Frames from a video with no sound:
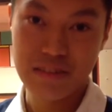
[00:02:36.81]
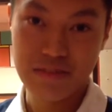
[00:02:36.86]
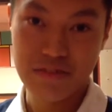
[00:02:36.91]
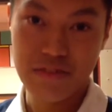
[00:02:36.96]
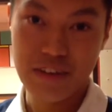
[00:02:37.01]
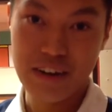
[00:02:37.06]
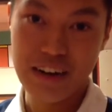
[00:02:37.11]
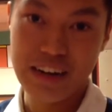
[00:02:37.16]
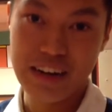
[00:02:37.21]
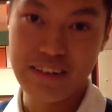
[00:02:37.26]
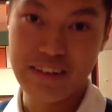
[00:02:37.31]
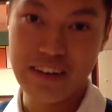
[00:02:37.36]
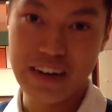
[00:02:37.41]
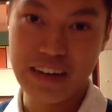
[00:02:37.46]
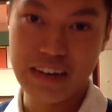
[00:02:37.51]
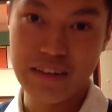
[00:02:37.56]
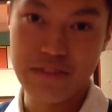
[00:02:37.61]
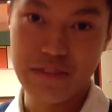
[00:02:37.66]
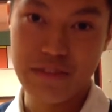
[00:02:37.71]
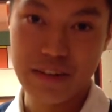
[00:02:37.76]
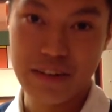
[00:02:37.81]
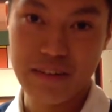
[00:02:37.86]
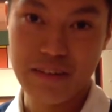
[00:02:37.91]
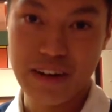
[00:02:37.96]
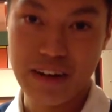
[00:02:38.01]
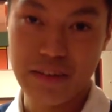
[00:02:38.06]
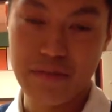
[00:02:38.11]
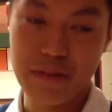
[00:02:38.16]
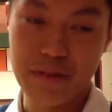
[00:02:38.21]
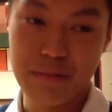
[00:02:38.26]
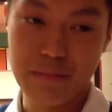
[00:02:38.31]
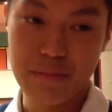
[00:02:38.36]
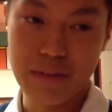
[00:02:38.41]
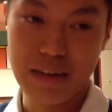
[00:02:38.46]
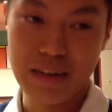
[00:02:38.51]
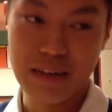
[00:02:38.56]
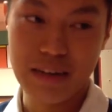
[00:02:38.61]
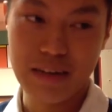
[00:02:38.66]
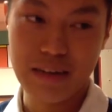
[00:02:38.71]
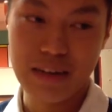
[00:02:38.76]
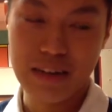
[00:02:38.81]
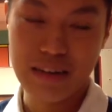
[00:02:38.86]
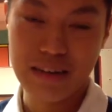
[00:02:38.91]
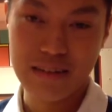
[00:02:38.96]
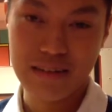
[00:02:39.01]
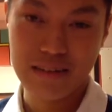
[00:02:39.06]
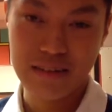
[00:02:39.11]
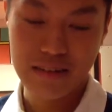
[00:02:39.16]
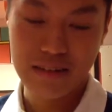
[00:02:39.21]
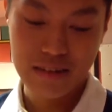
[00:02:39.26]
fairly reactive. It can react with many things.